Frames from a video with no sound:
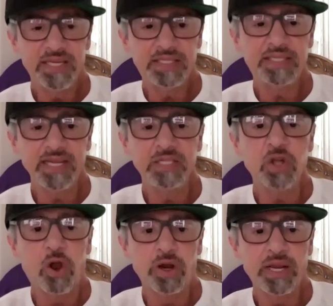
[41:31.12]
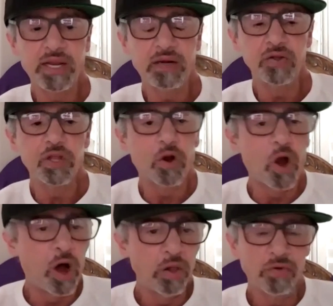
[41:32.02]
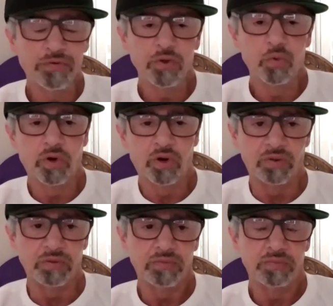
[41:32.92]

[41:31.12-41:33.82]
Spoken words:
These things are here. They're all over the world.